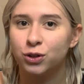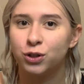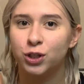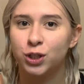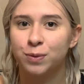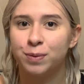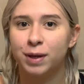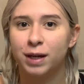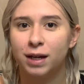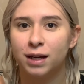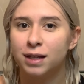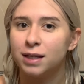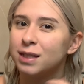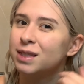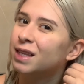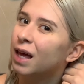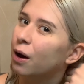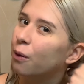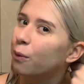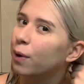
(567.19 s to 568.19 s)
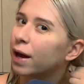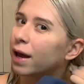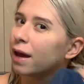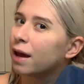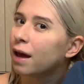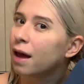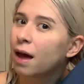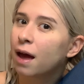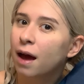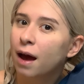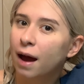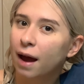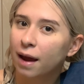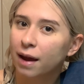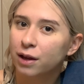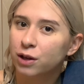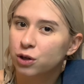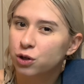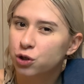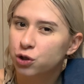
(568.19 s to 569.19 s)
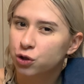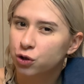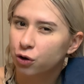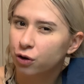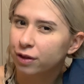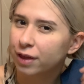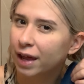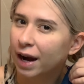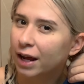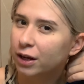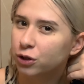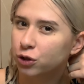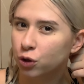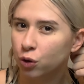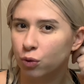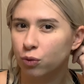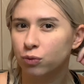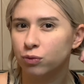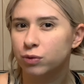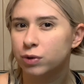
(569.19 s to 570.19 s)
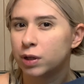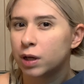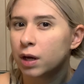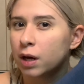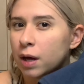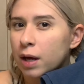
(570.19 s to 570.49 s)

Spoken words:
just because that way I ensure that I don't